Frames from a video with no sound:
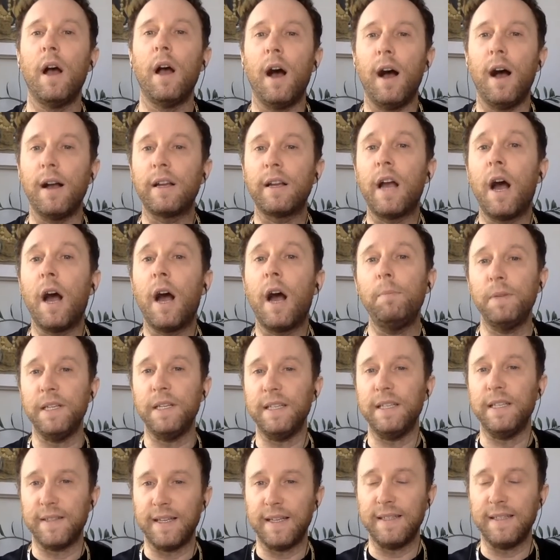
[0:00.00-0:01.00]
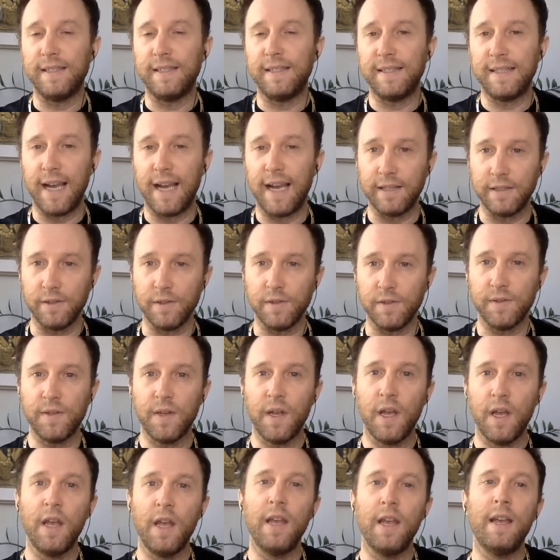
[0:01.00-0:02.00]
uh, companies and sectors.
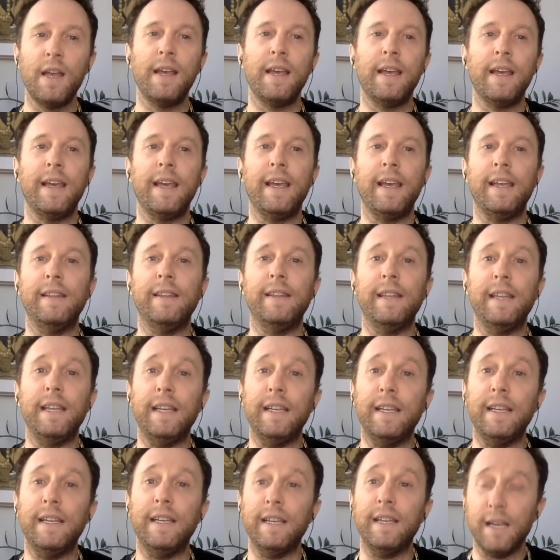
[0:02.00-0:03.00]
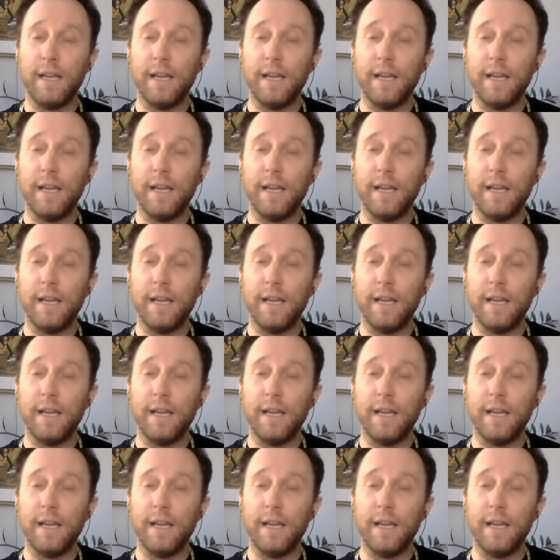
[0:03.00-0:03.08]
In the